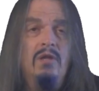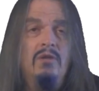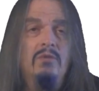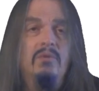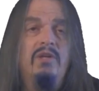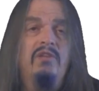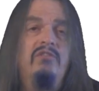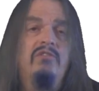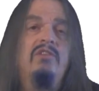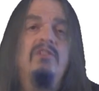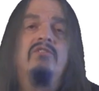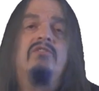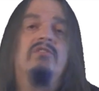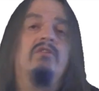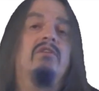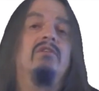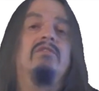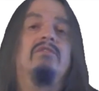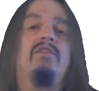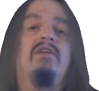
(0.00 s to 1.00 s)
The reason it's
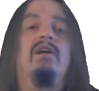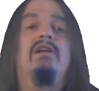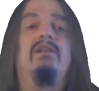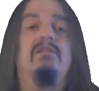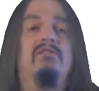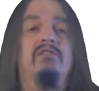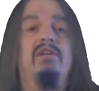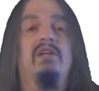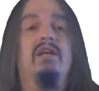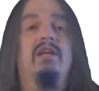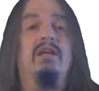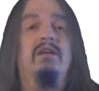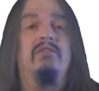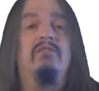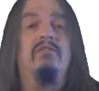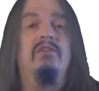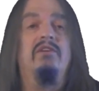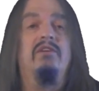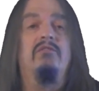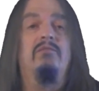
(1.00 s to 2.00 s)
called
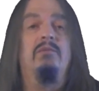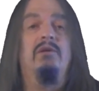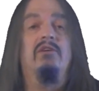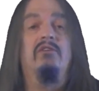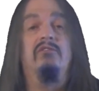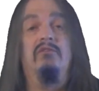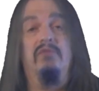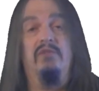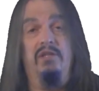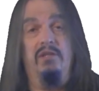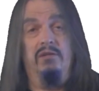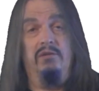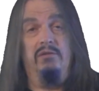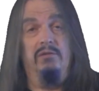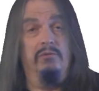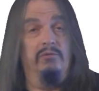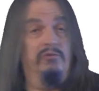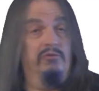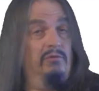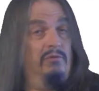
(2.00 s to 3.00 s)
phylogenetics is because of the
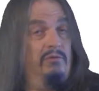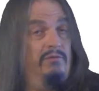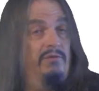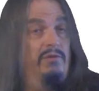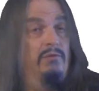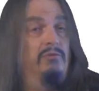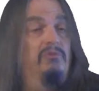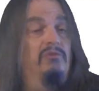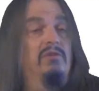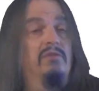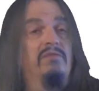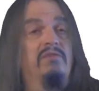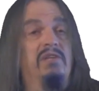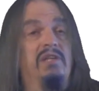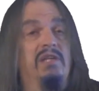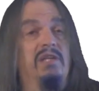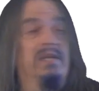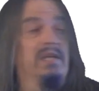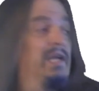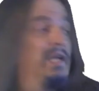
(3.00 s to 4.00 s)
inclusion or fusion of
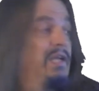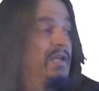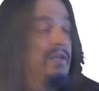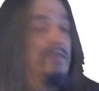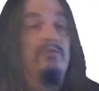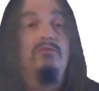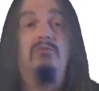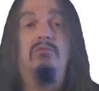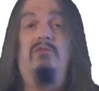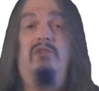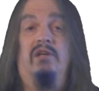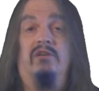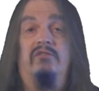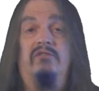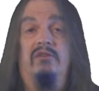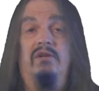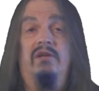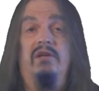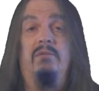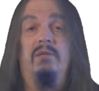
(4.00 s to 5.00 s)
D N A into
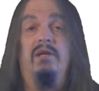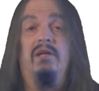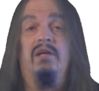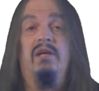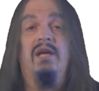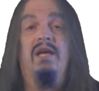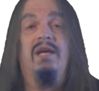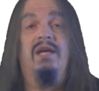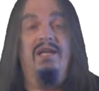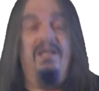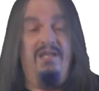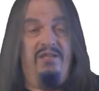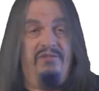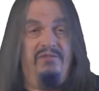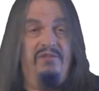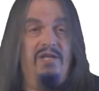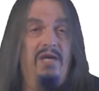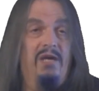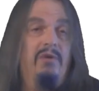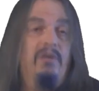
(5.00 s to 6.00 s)
taxonomy.
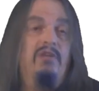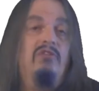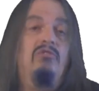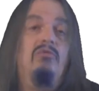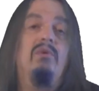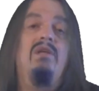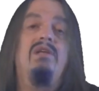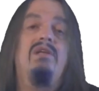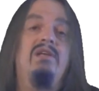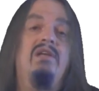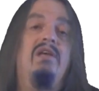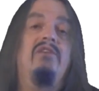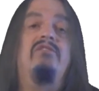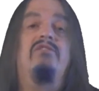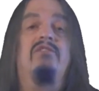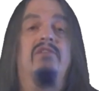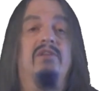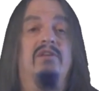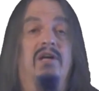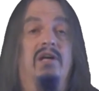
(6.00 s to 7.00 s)
It's now a
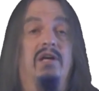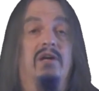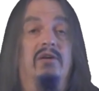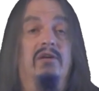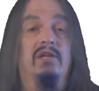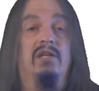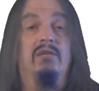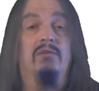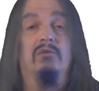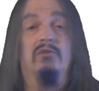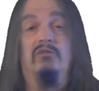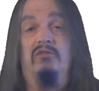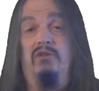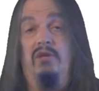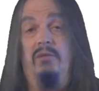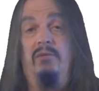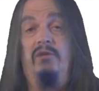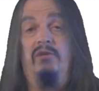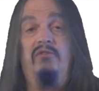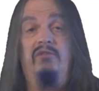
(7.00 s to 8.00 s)
twin-nested hierarchy where
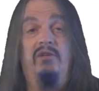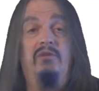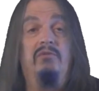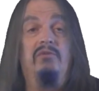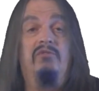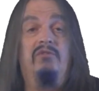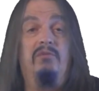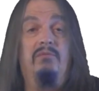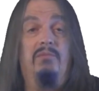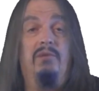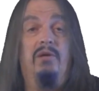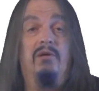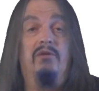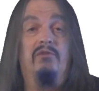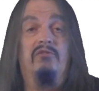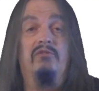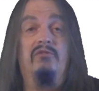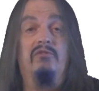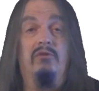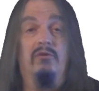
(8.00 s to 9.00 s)
genomic sequence
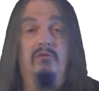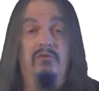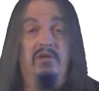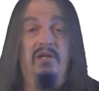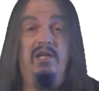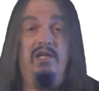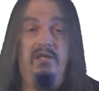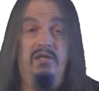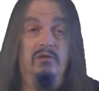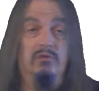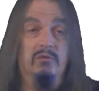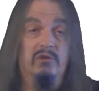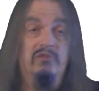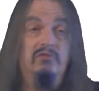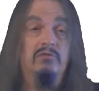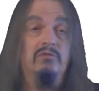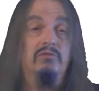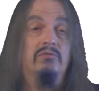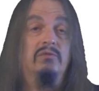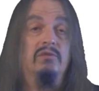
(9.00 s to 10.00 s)
comparisons overlay the
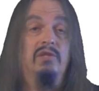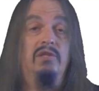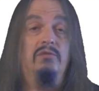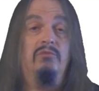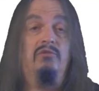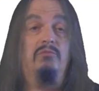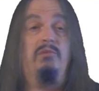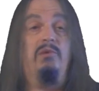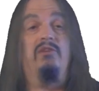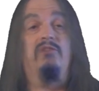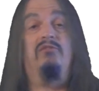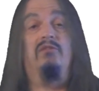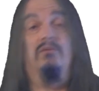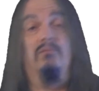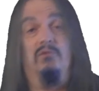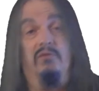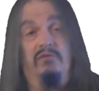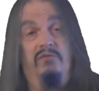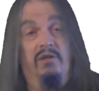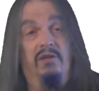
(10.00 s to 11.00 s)
original tree that was based on
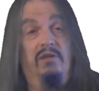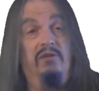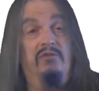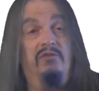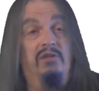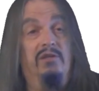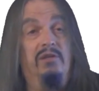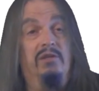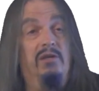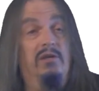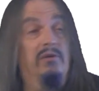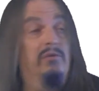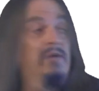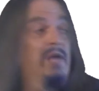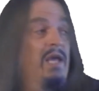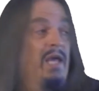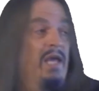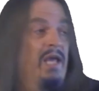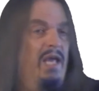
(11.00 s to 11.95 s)
morphology alone